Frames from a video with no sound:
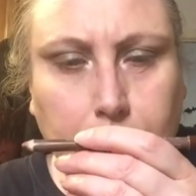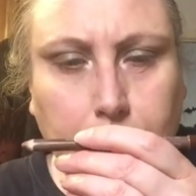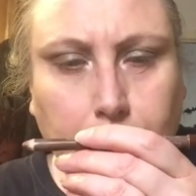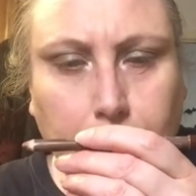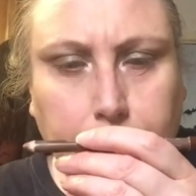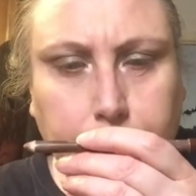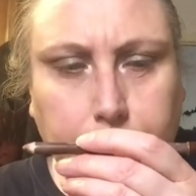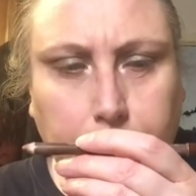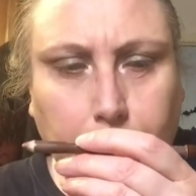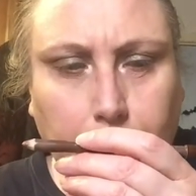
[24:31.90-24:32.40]

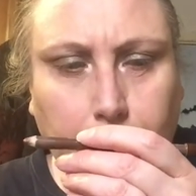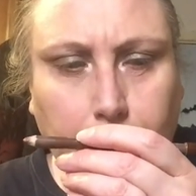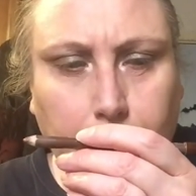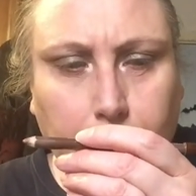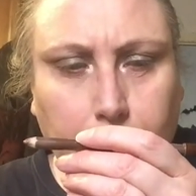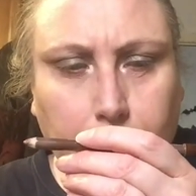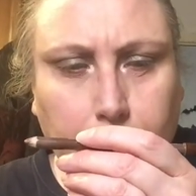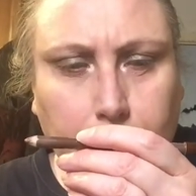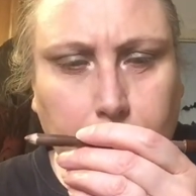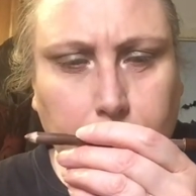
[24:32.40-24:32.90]

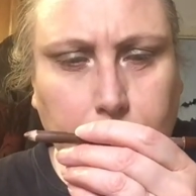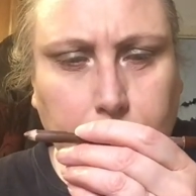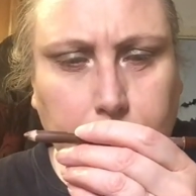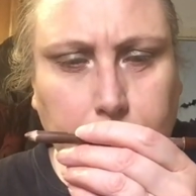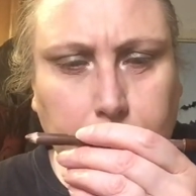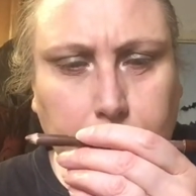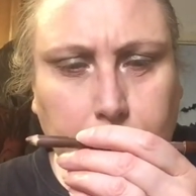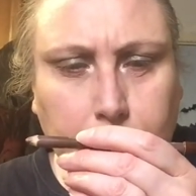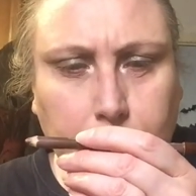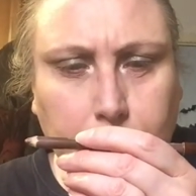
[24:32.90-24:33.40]
from
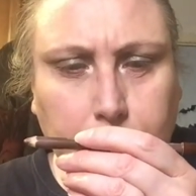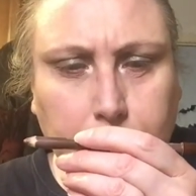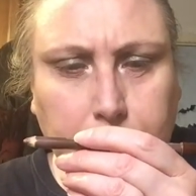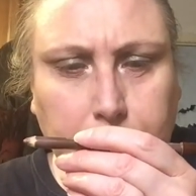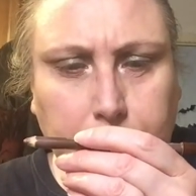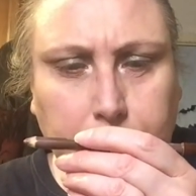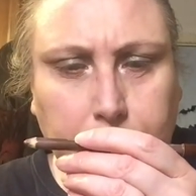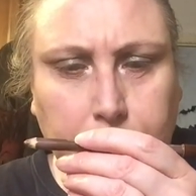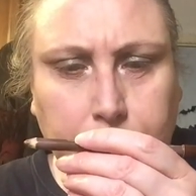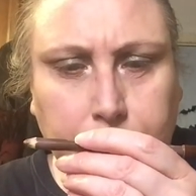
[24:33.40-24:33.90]
the
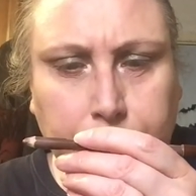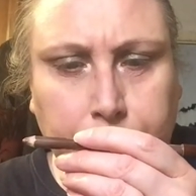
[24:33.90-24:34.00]
company